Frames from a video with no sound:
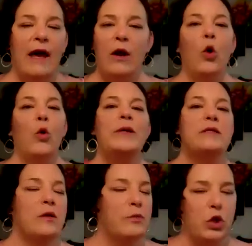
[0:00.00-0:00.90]
That
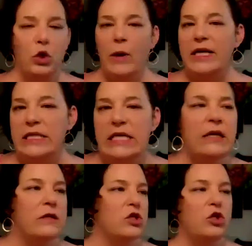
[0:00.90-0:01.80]
opens up new
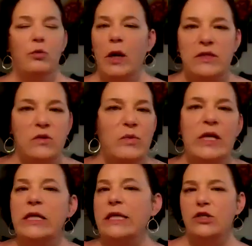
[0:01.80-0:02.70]
ideas, new
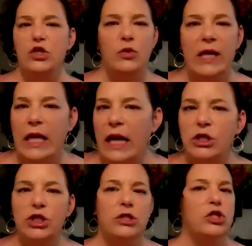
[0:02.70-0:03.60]
possibilities, new
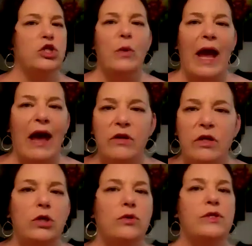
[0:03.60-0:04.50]
connections, new
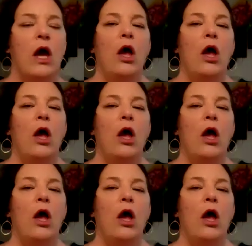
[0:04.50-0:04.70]
avenues.